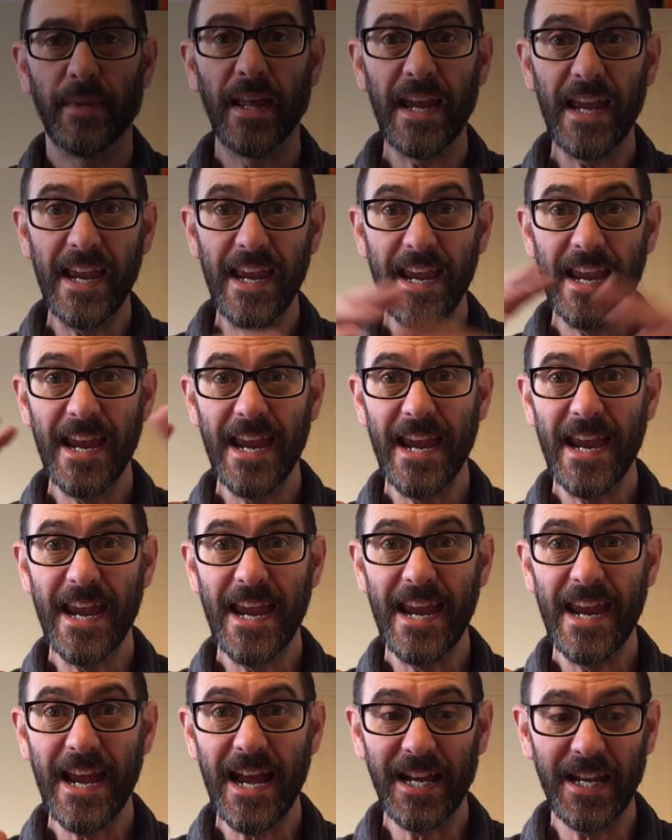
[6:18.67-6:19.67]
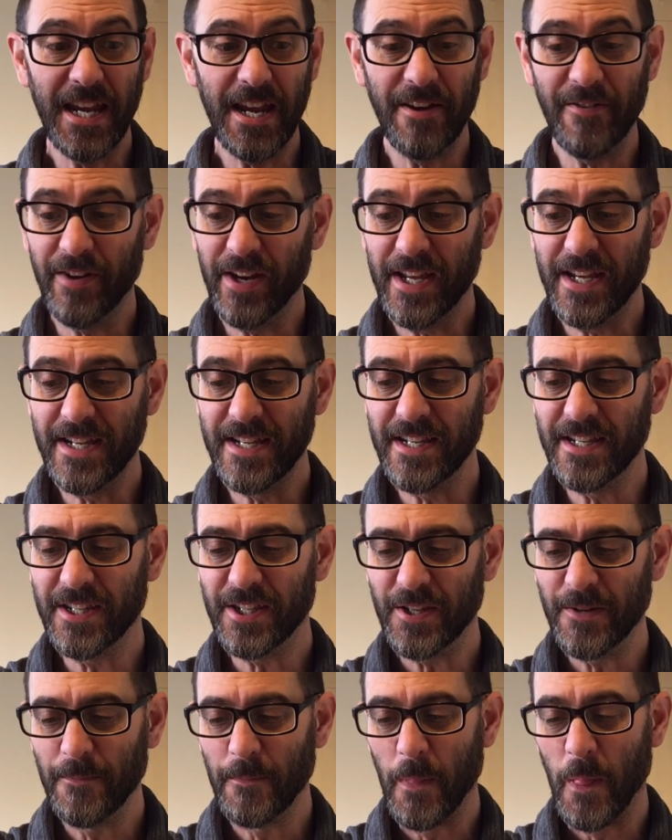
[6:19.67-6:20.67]
Hey, eh, and here it
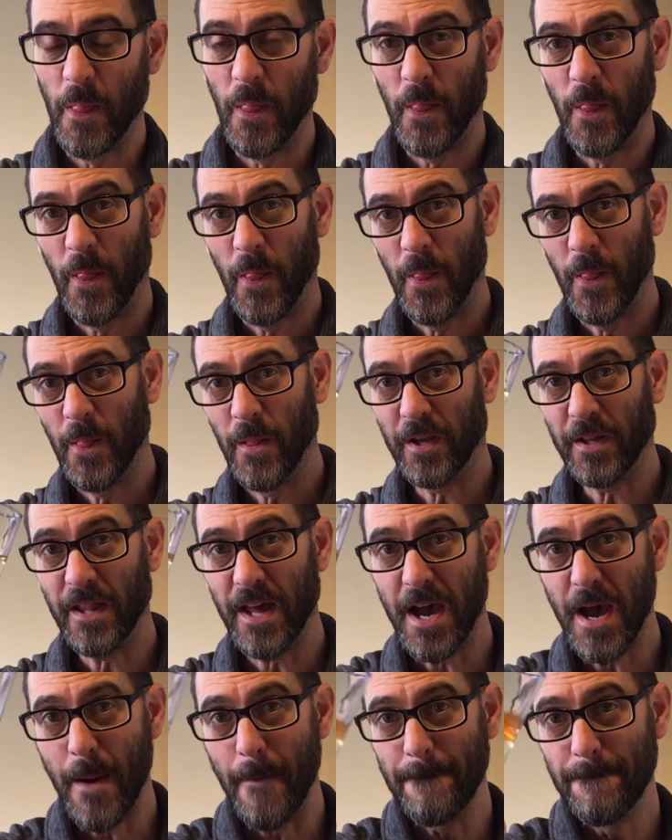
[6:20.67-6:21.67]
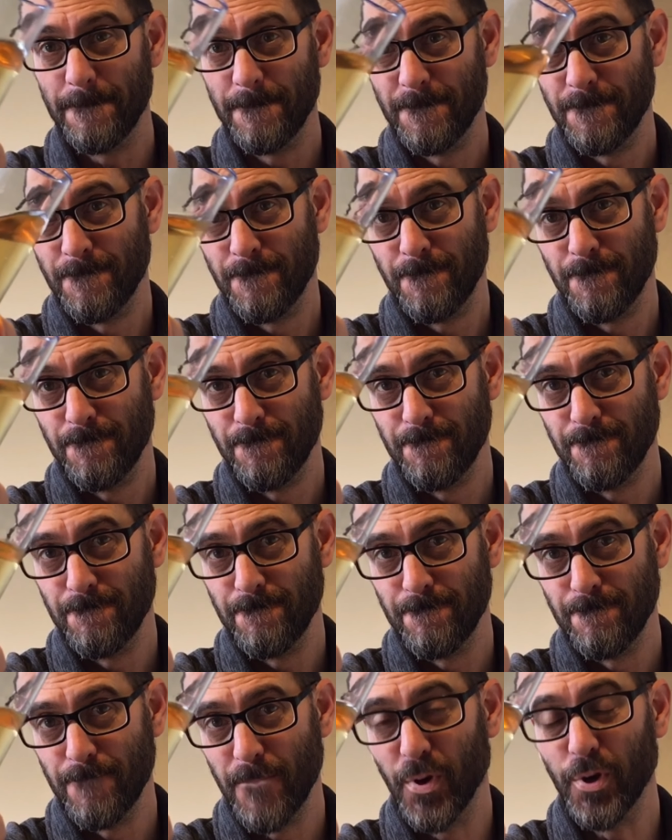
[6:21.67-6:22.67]
is. Look at that.
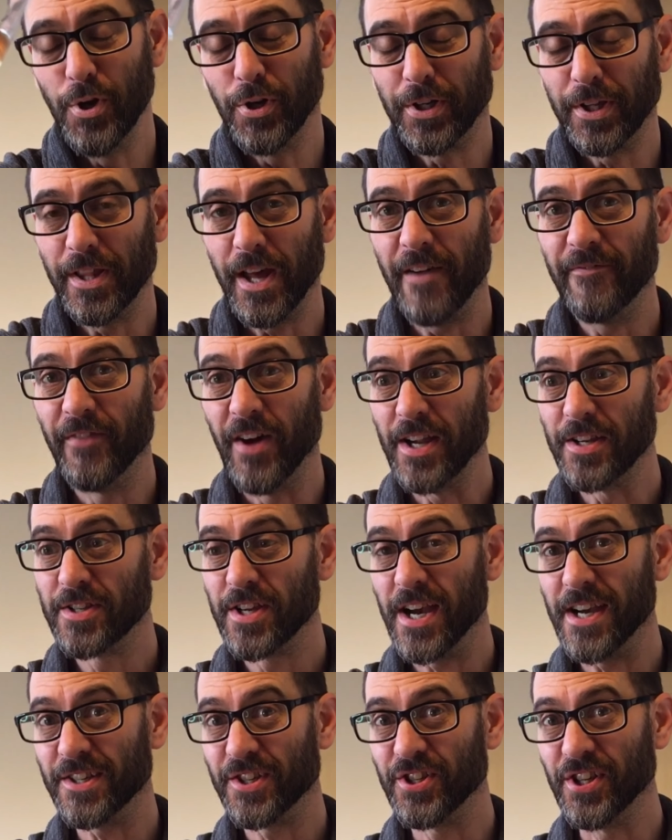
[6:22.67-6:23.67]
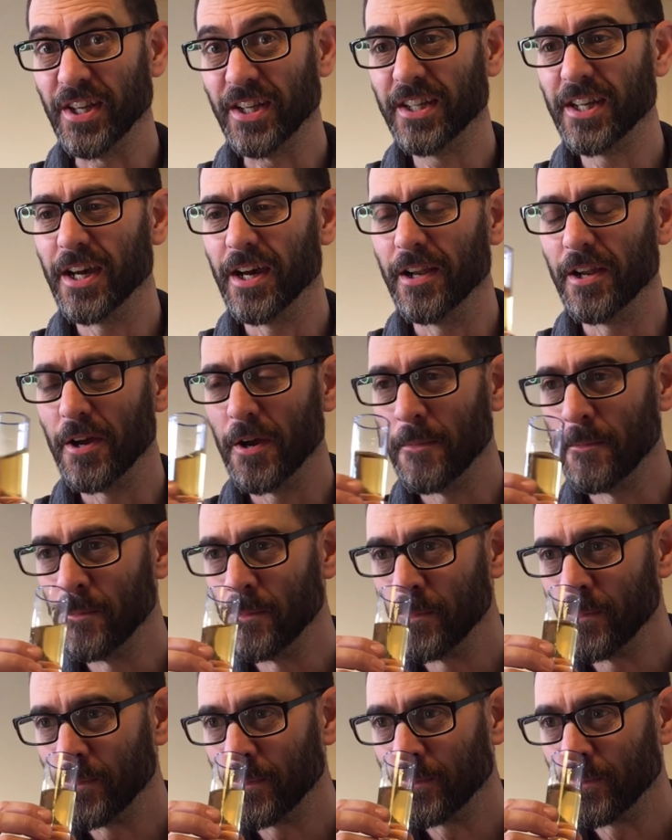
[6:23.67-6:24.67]
Look at that fantastic colour.
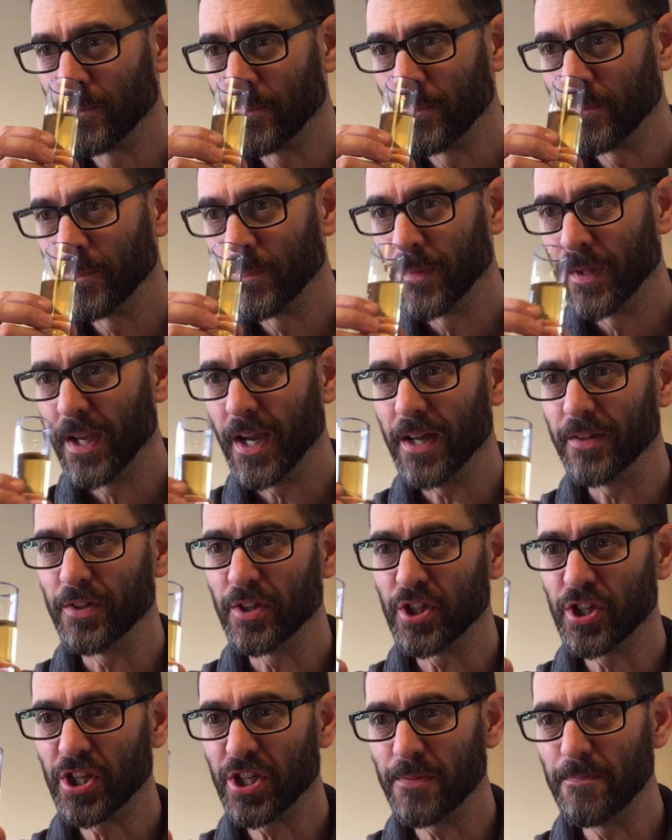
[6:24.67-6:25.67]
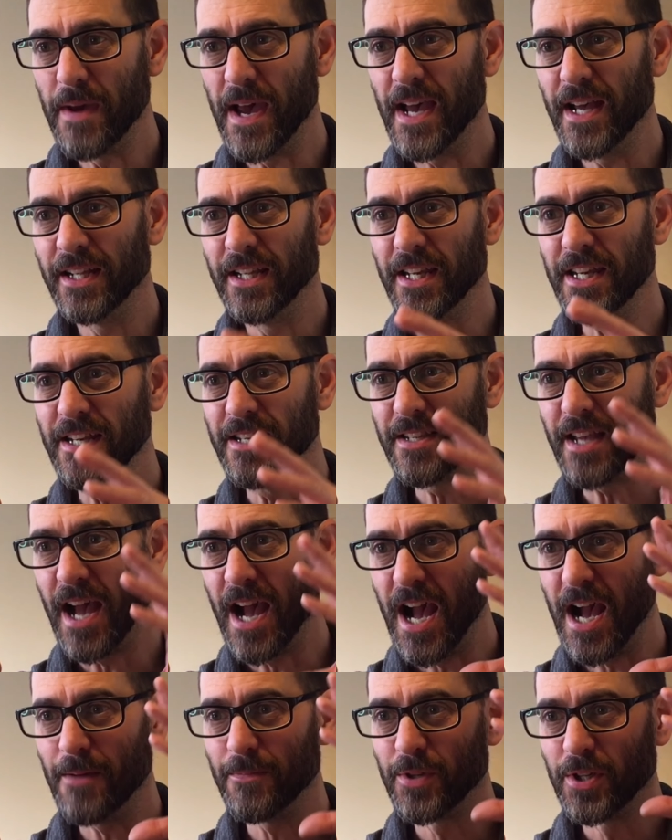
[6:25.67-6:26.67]
And the smell is
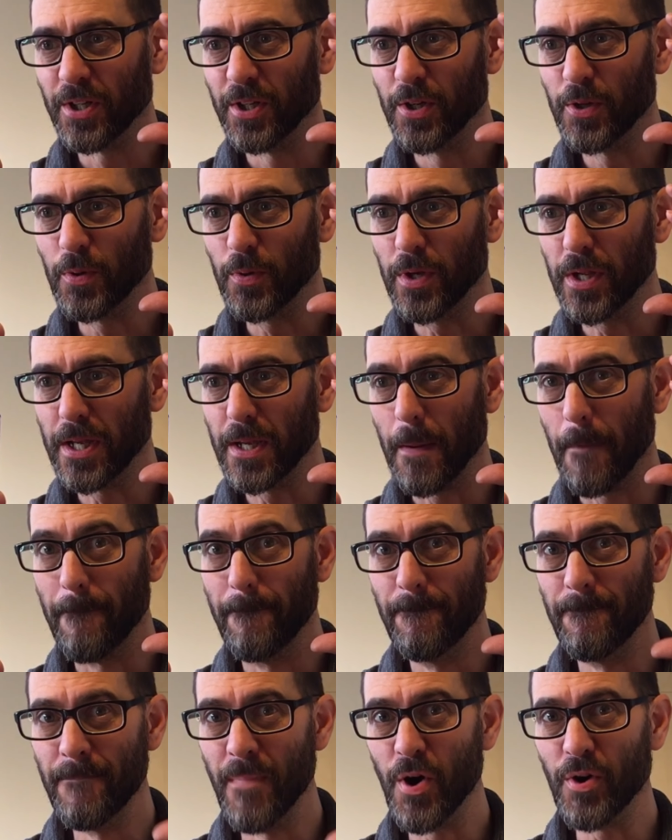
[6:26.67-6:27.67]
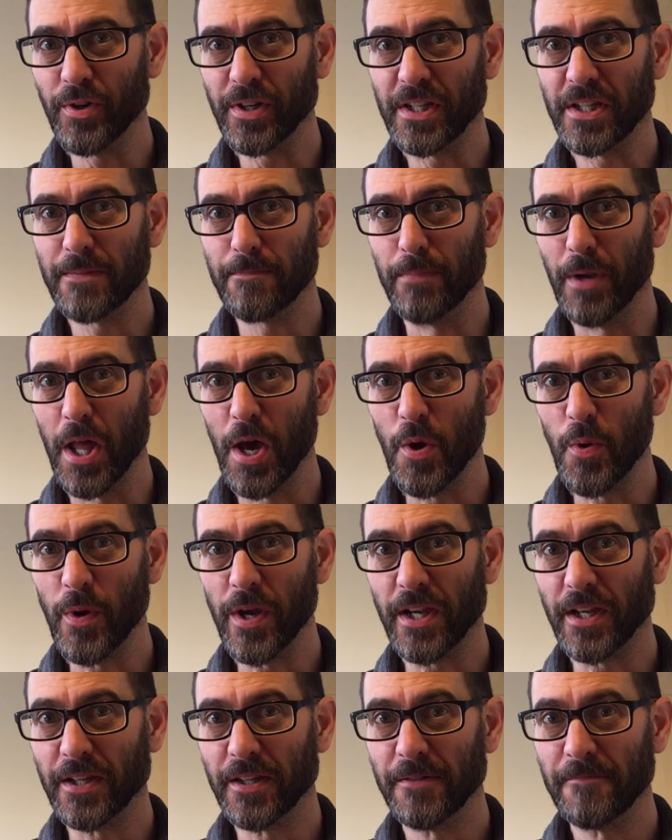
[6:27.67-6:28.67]
absolutely
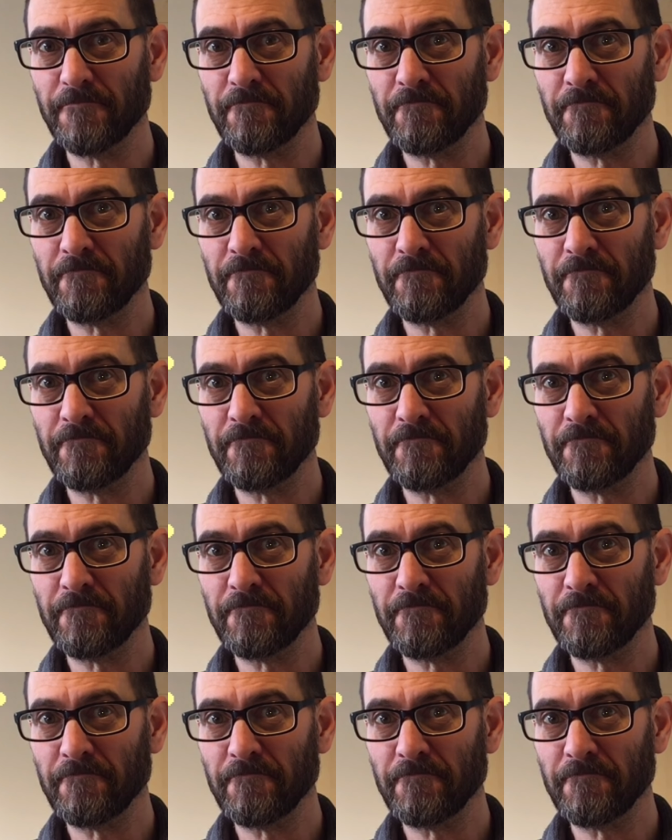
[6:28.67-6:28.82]
mind-blowing.